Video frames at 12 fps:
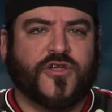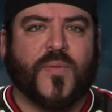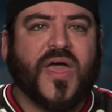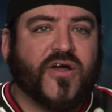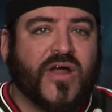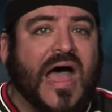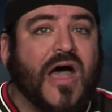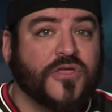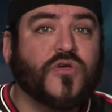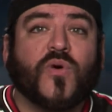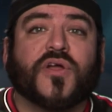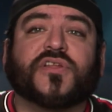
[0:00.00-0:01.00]
No matter
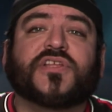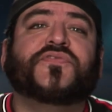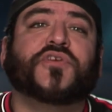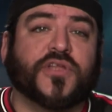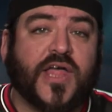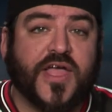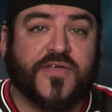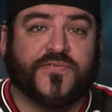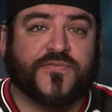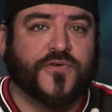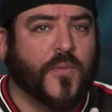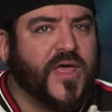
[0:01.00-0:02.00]
how you want to live your
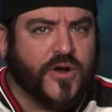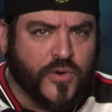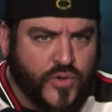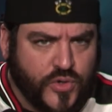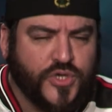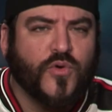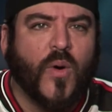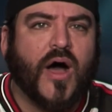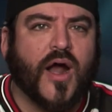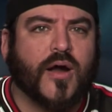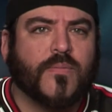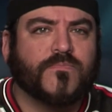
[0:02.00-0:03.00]
life, no matter who you
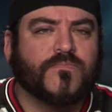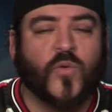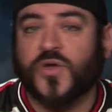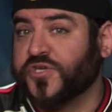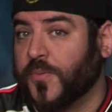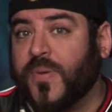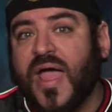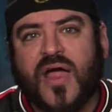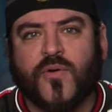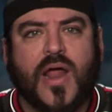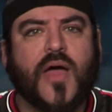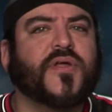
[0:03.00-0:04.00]
are, what your
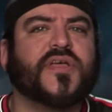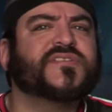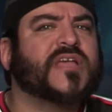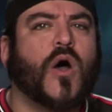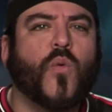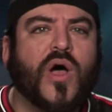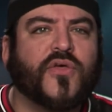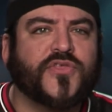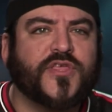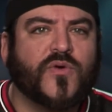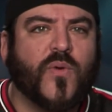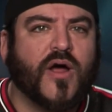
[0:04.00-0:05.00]
background is, how
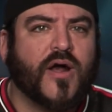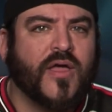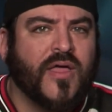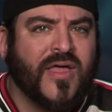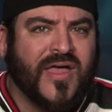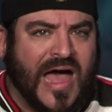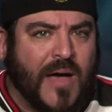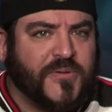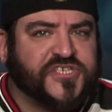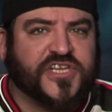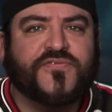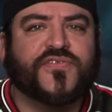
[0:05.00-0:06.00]
wealthy you are, how
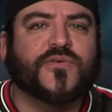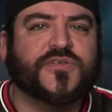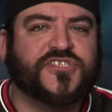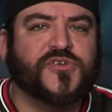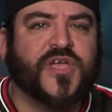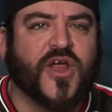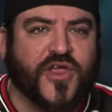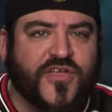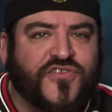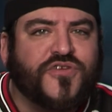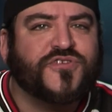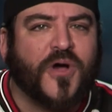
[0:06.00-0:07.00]
much influence you
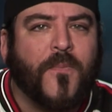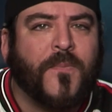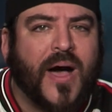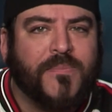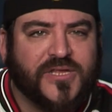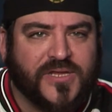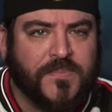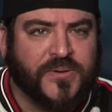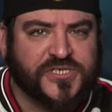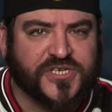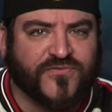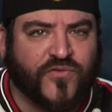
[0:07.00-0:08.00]
carry. If you don't publicly
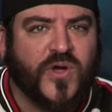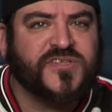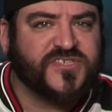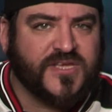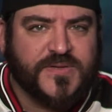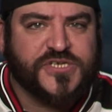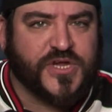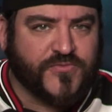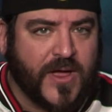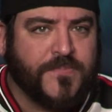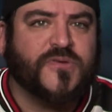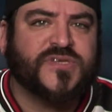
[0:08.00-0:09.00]
put your voice, image,
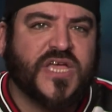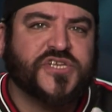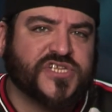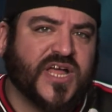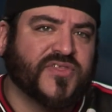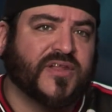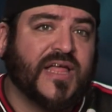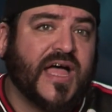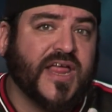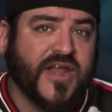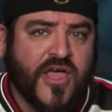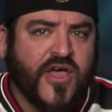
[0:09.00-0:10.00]
and reputation on the
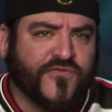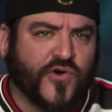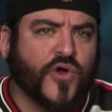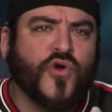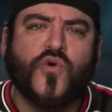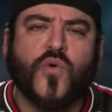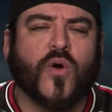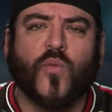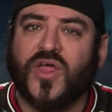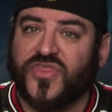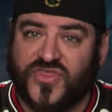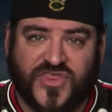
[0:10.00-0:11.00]
line for who or
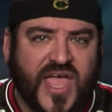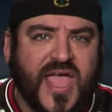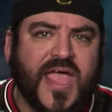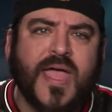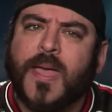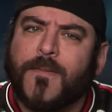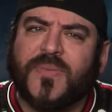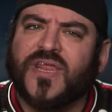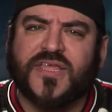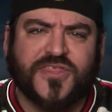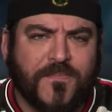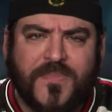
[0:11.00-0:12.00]
what they,
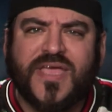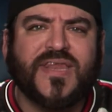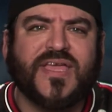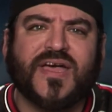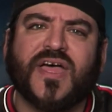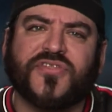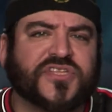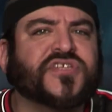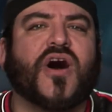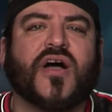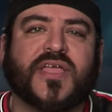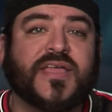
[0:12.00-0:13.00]
meaning the media and the
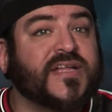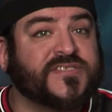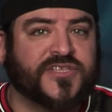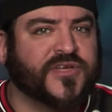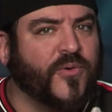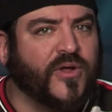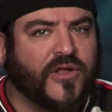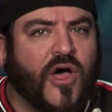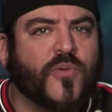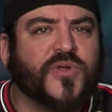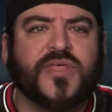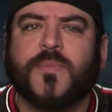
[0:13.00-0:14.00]
talking heads that go
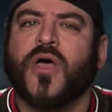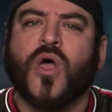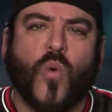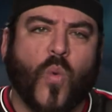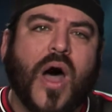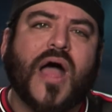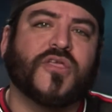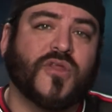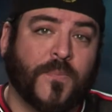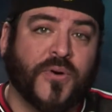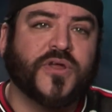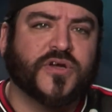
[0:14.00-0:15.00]
along with them, want
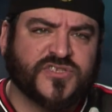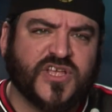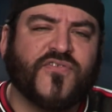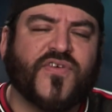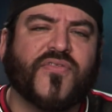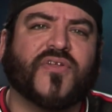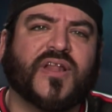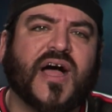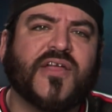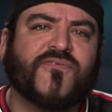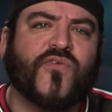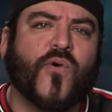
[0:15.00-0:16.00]
you to put yourself on the
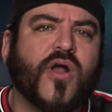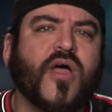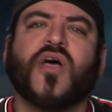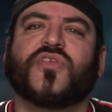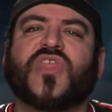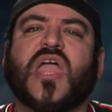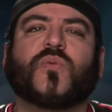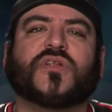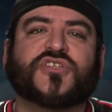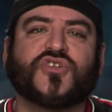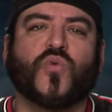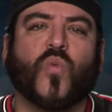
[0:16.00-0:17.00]
line for, they
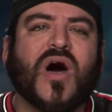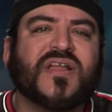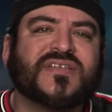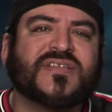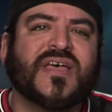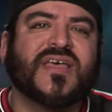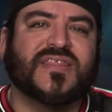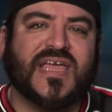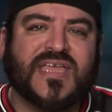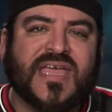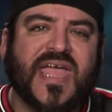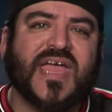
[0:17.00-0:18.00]
will do what
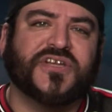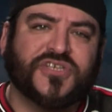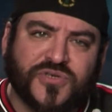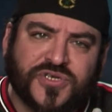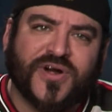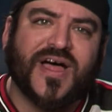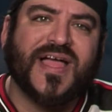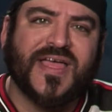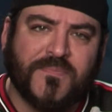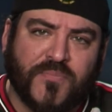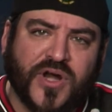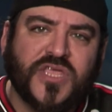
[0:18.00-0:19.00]
they can to try
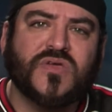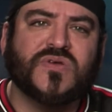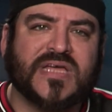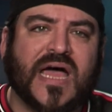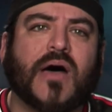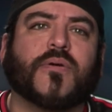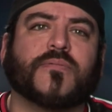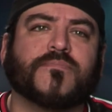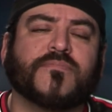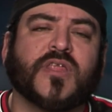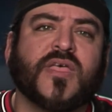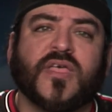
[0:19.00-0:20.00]
and bring you down.
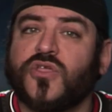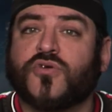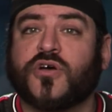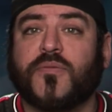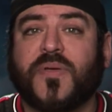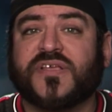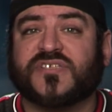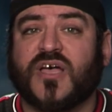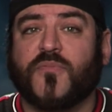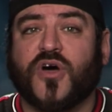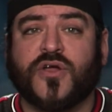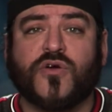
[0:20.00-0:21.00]
You could be
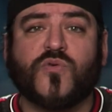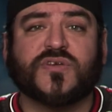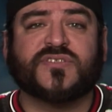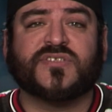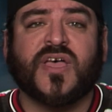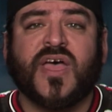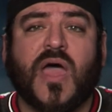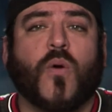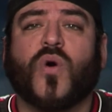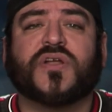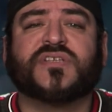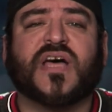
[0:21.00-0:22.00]
someone who was
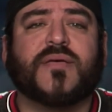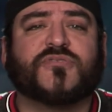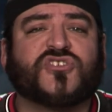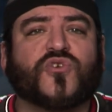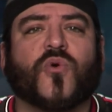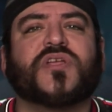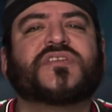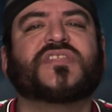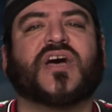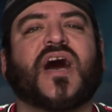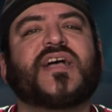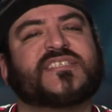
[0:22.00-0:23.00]
at one time soaring
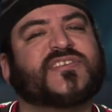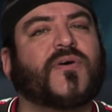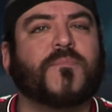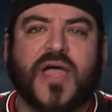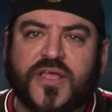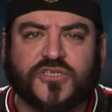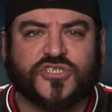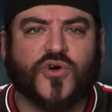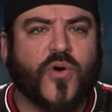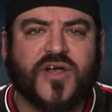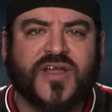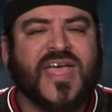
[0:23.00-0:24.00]
to the heights of a Michael
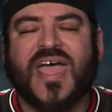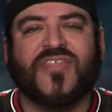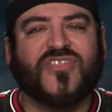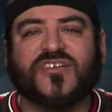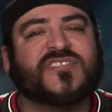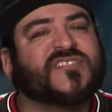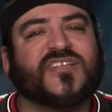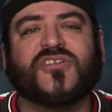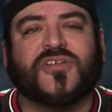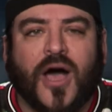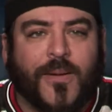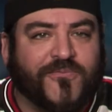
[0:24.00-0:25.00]
Jordan, and they'll
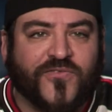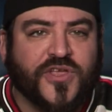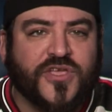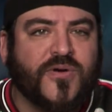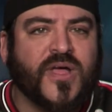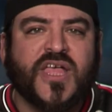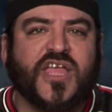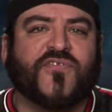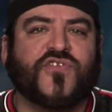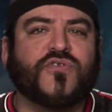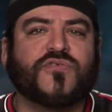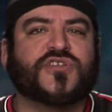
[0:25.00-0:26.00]
still come for you
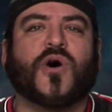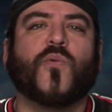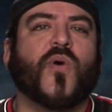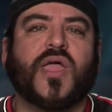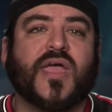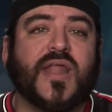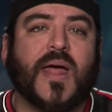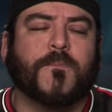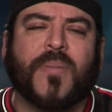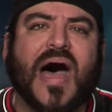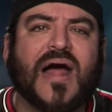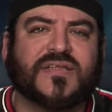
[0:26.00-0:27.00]
if you don't weigh in
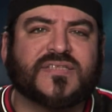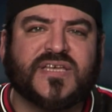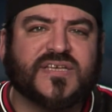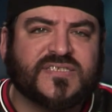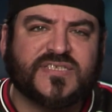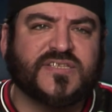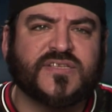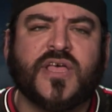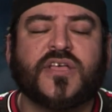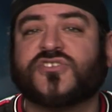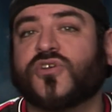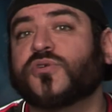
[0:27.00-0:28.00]
on politics and
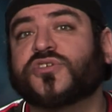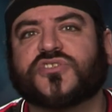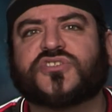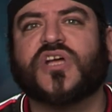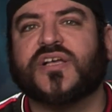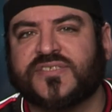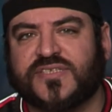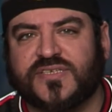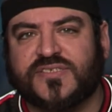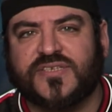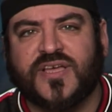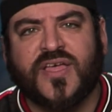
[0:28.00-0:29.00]
social
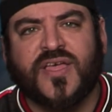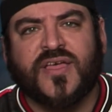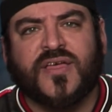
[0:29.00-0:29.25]
justice